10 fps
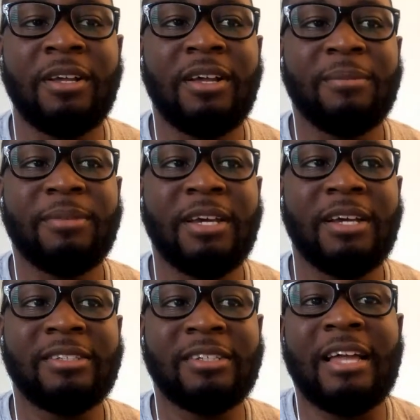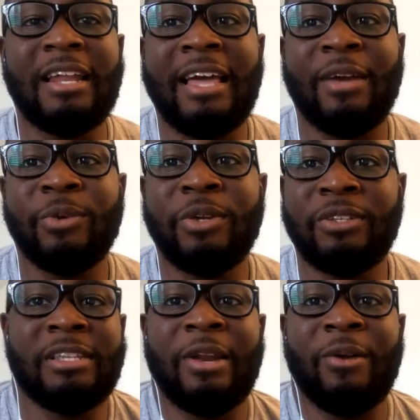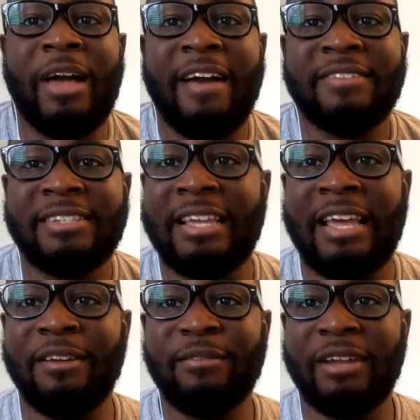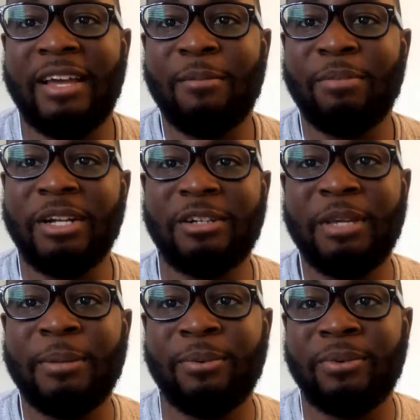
because it's not like they don't have to save like a bunch of people.